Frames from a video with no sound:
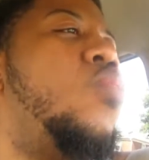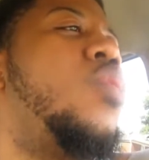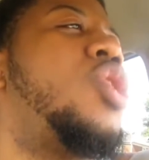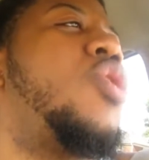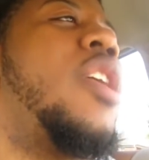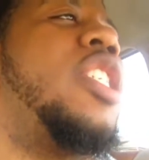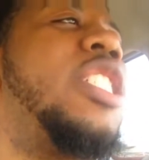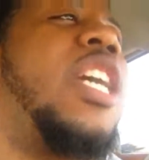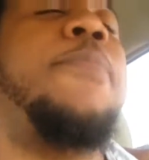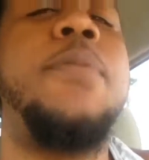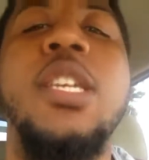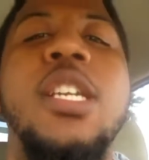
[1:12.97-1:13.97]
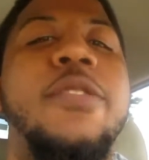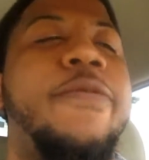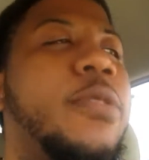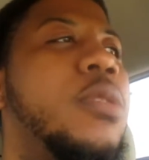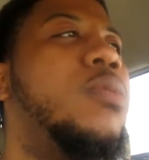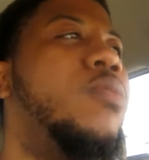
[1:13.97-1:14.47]
we trying Japanese
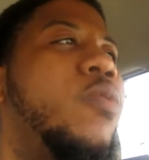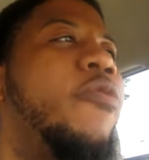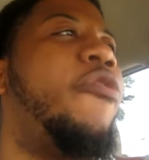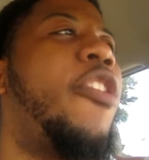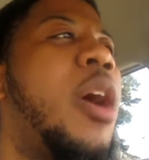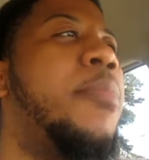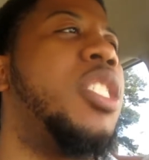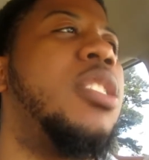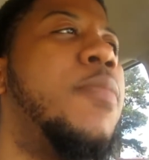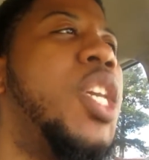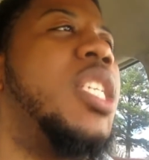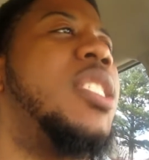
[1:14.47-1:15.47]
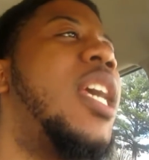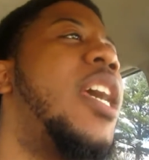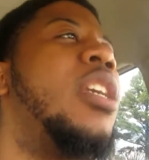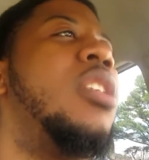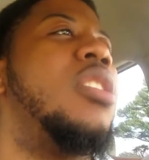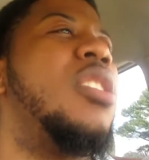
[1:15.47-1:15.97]
food, ramen to be exact.